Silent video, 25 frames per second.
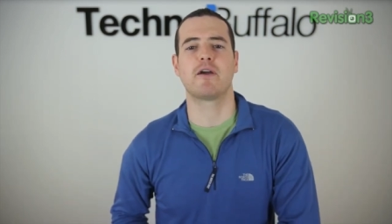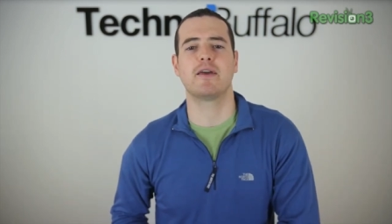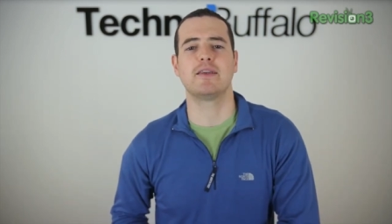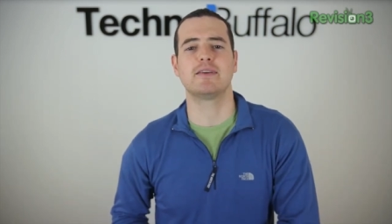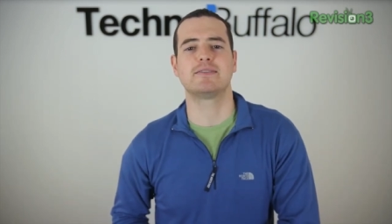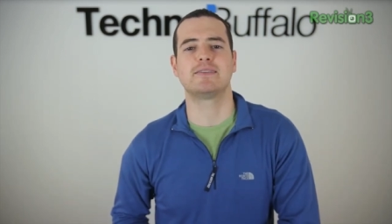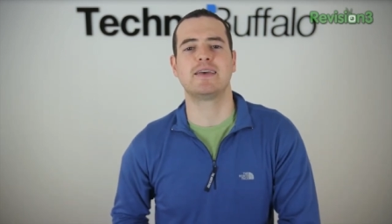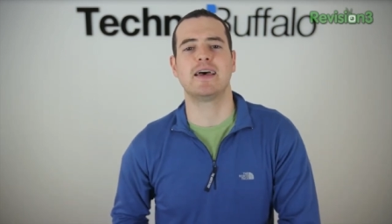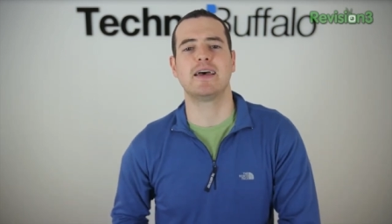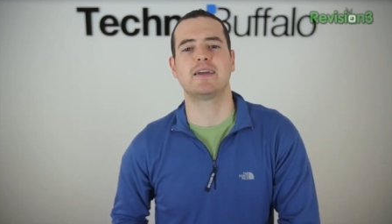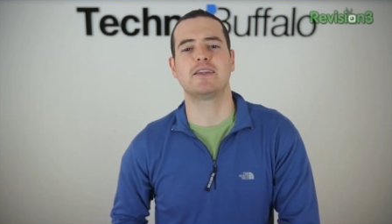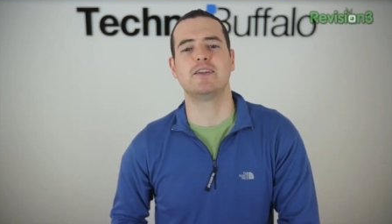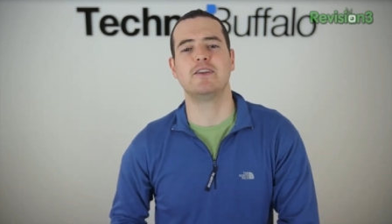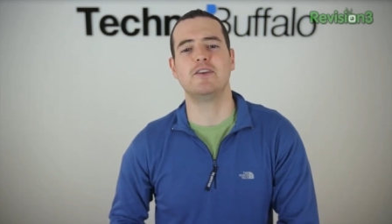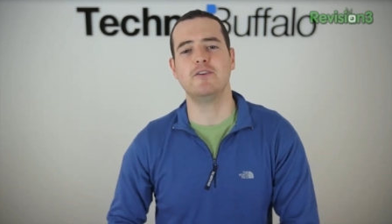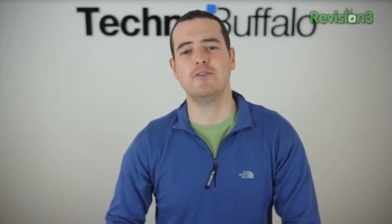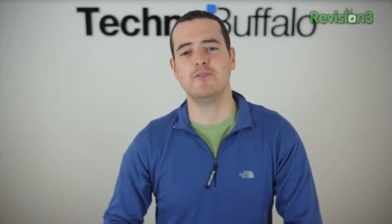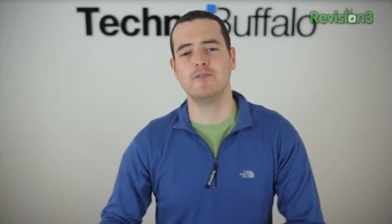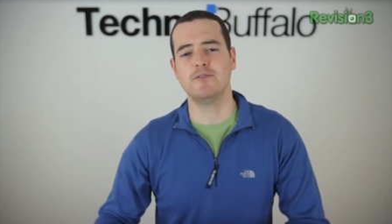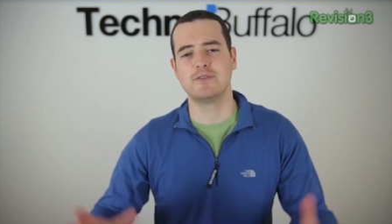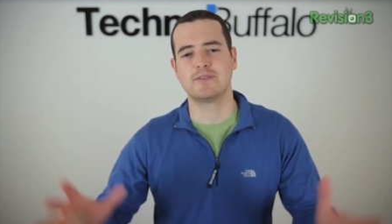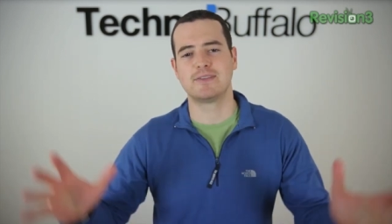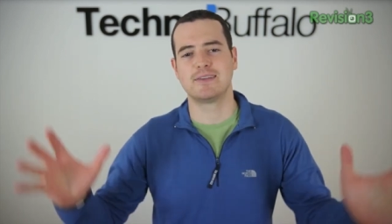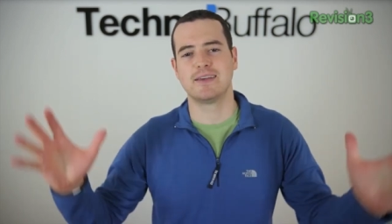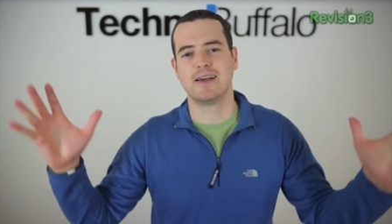greatest tech
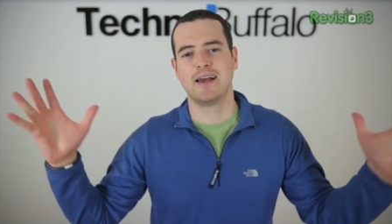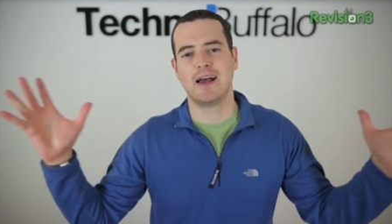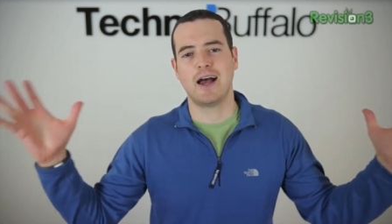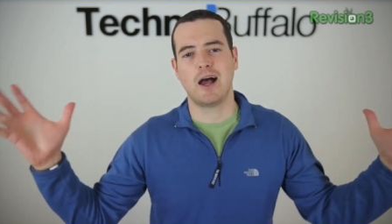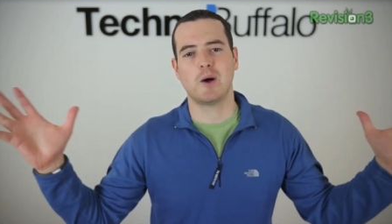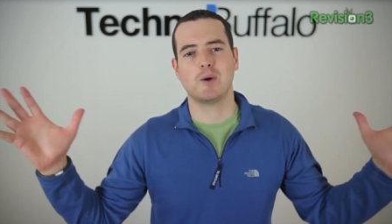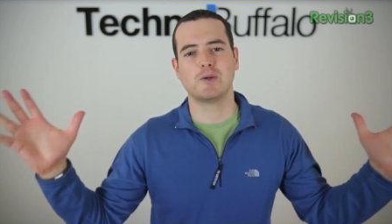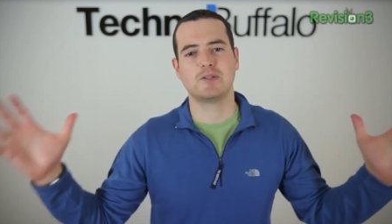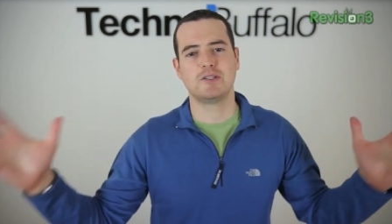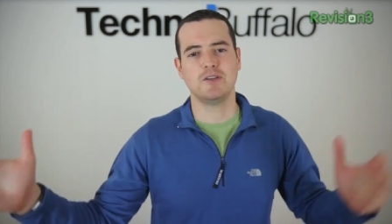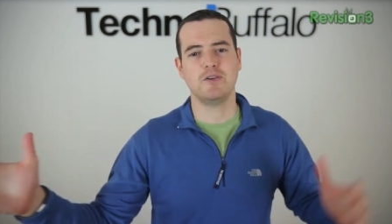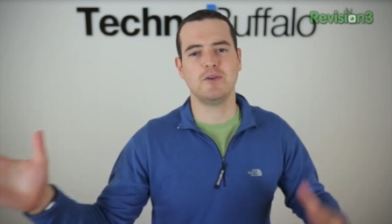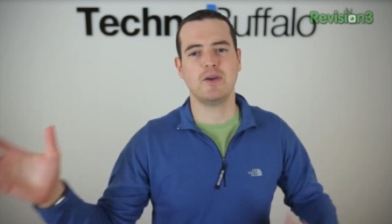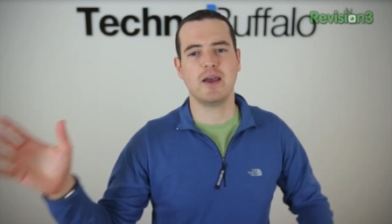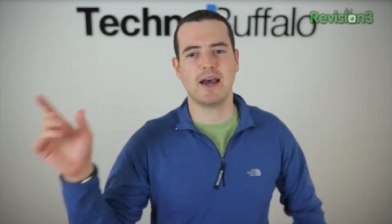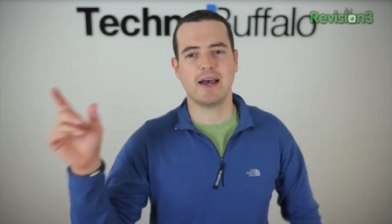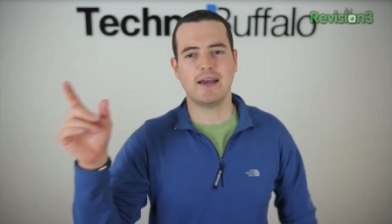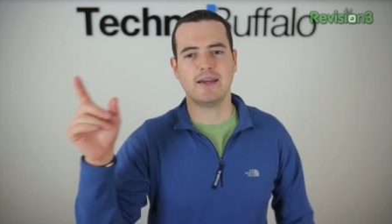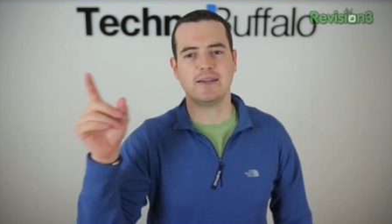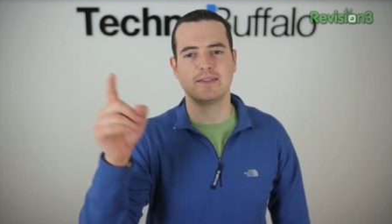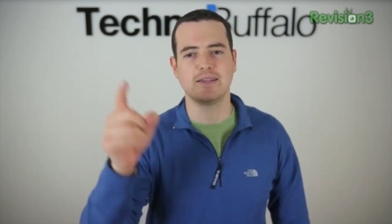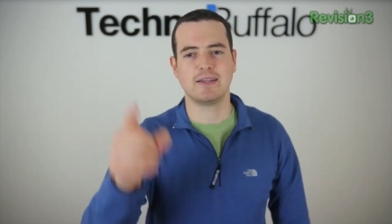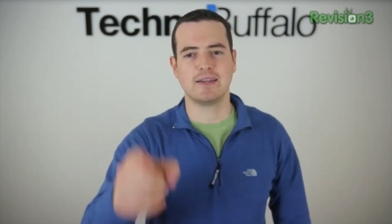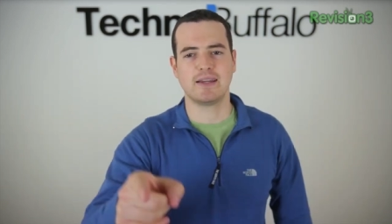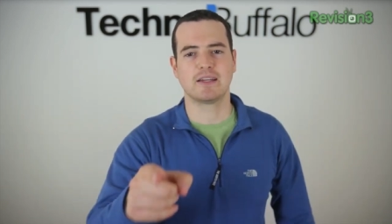news. I'll see you
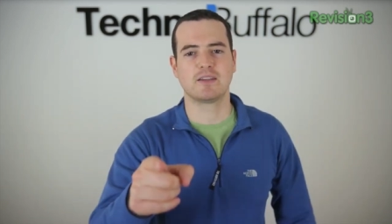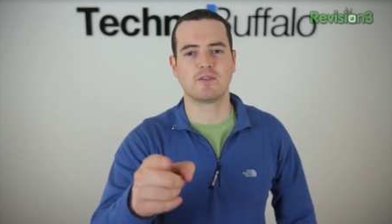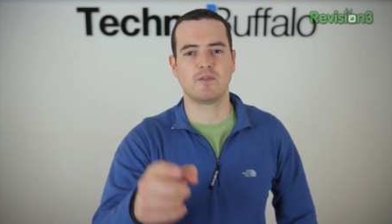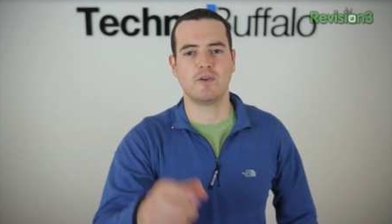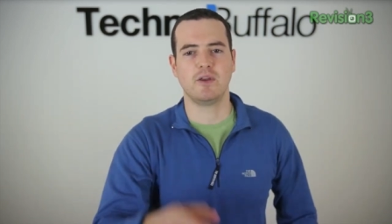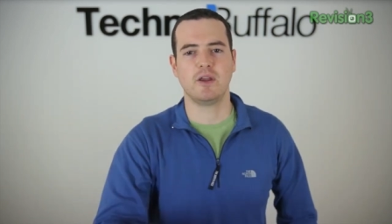guys next